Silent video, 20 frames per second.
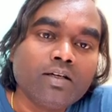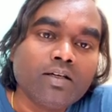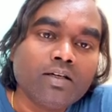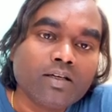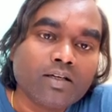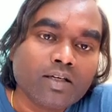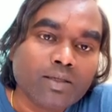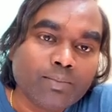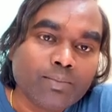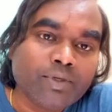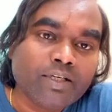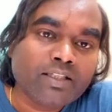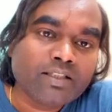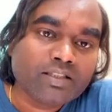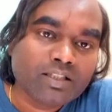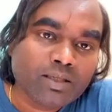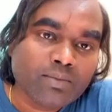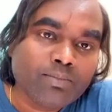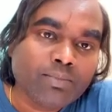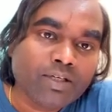complex
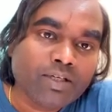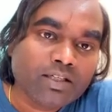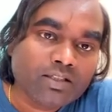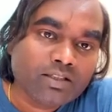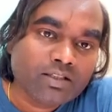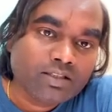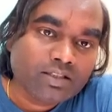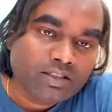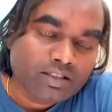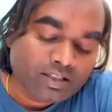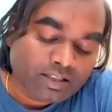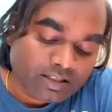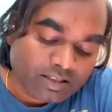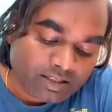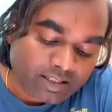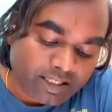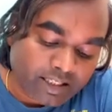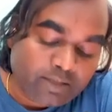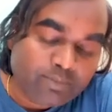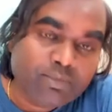number,
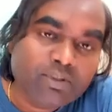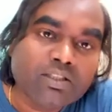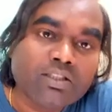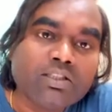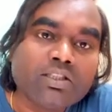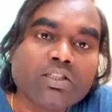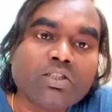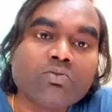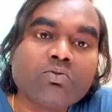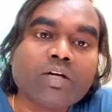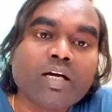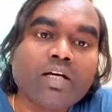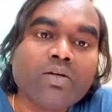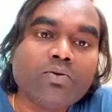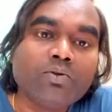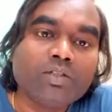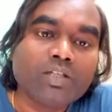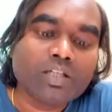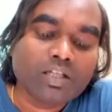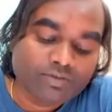that means square
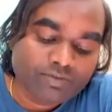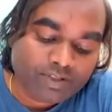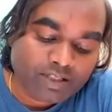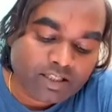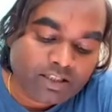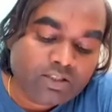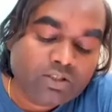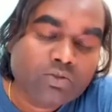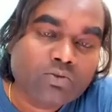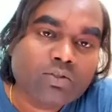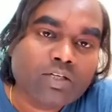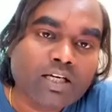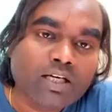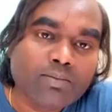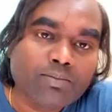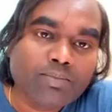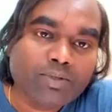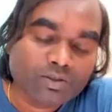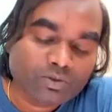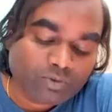root of x square
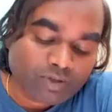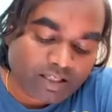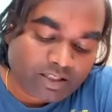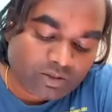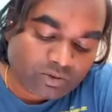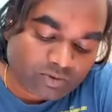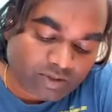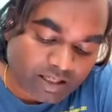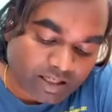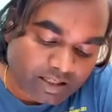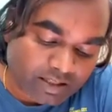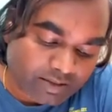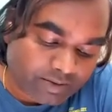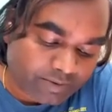plus y square.